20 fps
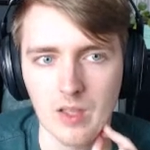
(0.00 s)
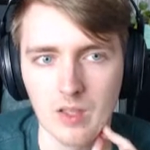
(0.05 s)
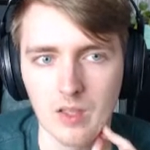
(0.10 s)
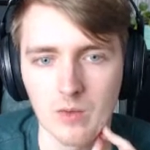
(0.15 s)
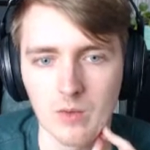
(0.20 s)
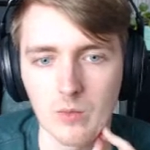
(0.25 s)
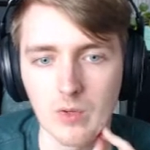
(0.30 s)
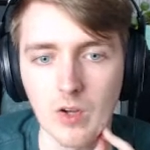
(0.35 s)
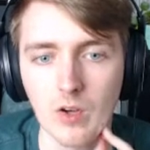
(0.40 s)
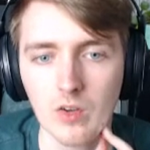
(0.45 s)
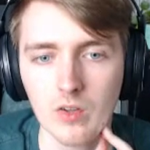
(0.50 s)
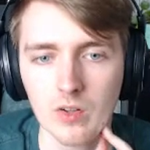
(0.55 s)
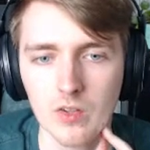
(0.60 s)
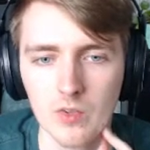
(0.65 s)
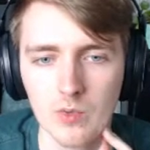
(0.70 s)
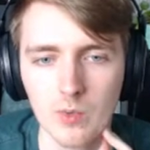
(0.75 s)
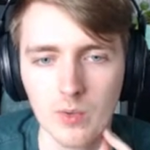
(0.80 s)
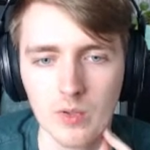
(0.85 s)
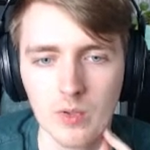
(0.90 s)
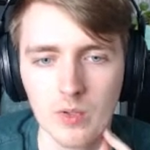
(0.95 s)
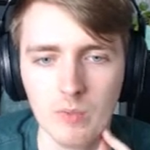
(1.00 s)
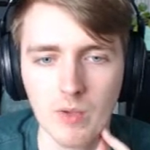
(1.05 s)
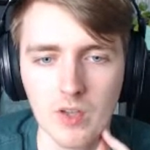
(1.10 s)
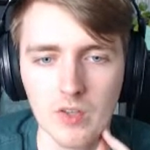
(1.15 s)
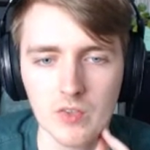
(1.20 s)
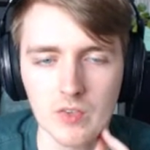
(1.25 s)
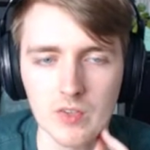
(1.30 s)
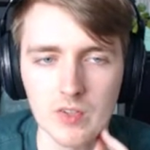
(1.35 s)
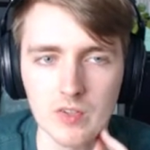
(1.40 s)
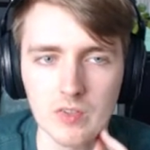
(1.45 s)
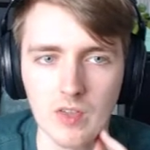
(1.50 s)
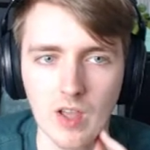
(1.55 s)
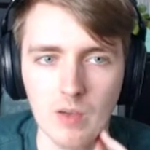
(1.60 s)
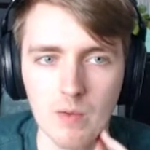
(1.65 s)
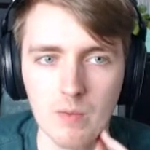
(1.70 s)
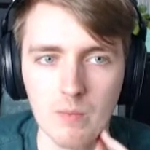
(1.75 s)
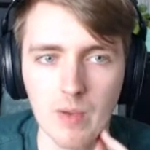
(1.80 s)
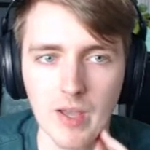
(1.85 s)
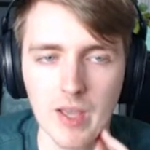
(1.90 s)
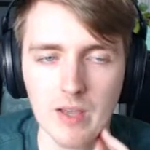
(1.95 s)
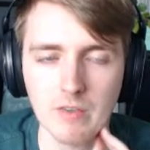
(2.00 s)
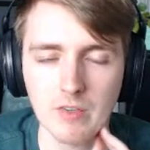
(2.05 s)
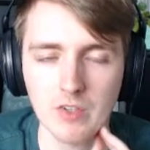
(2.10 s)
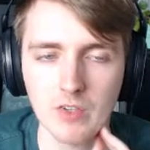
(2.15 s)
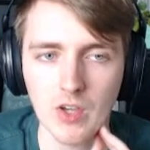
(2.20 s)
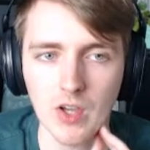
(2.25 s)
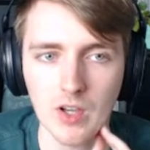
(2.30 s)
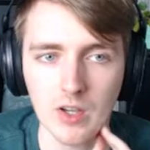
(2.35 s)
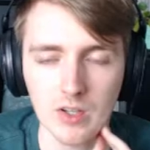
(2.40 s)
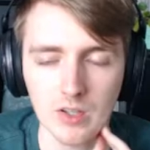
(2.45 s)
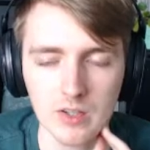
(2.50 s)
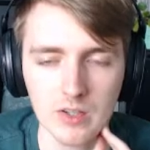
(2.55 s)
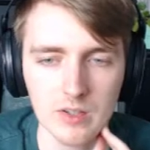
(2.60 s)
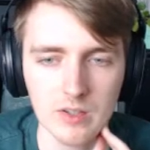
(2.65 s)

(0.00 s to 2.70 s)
We're not going to swing on the Marshal this time, he might have a Shark.